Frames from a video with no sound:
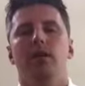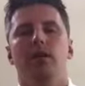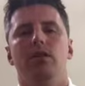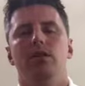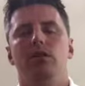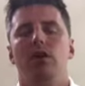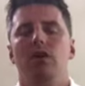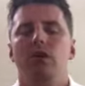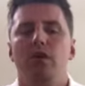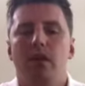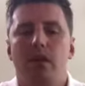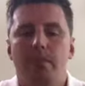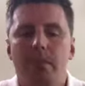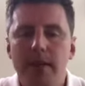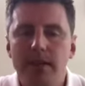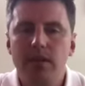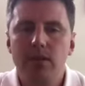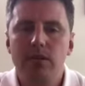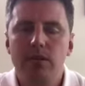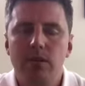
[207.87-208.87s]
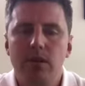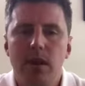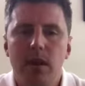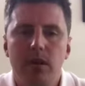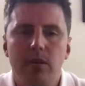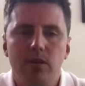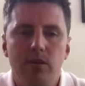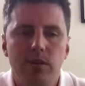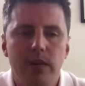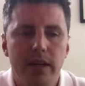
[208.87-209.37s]
So
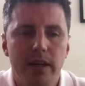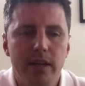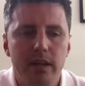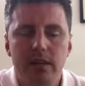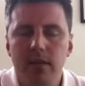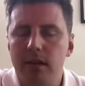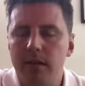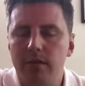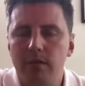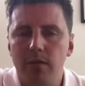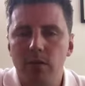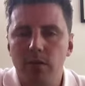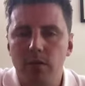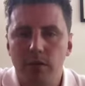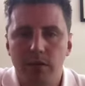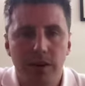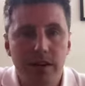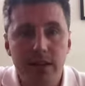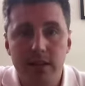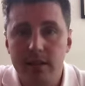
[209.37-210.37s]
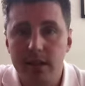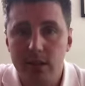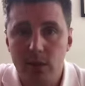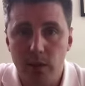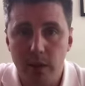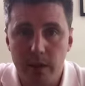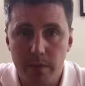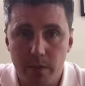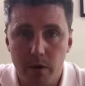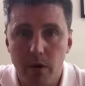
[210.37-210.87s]
mesocycle is like a 3 to 6
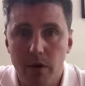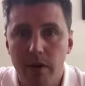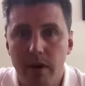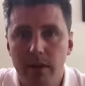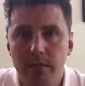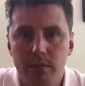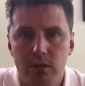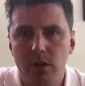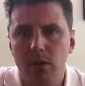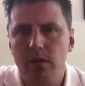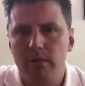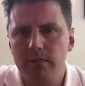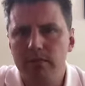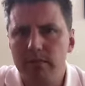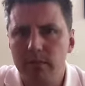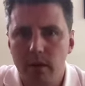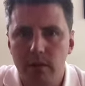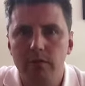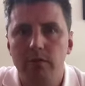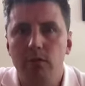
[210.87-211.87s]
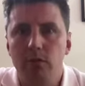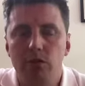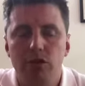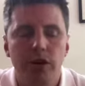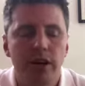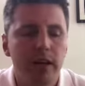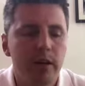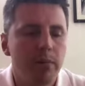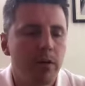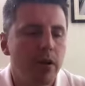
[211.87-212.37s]
week program, so a full
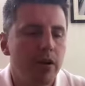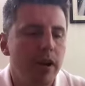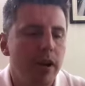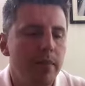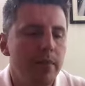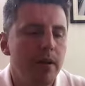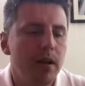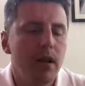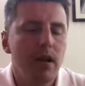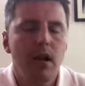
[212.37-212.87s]
training program.